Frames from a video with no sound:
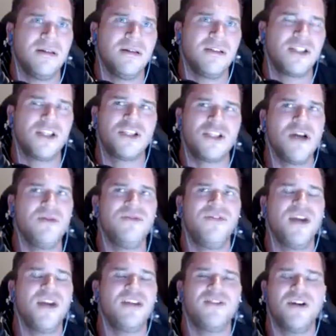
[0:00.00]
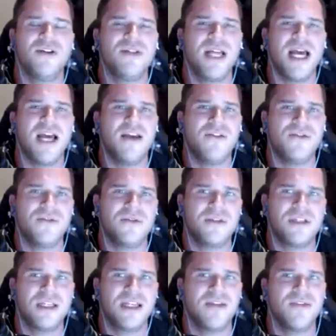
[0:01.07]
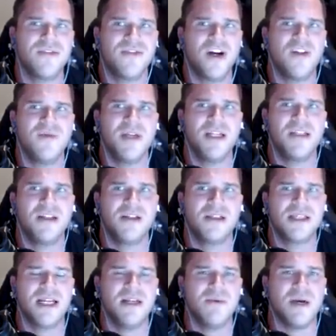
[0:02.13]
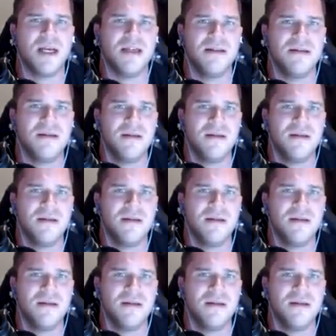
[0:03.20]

So don't fake your own death to give her $5 million anyway.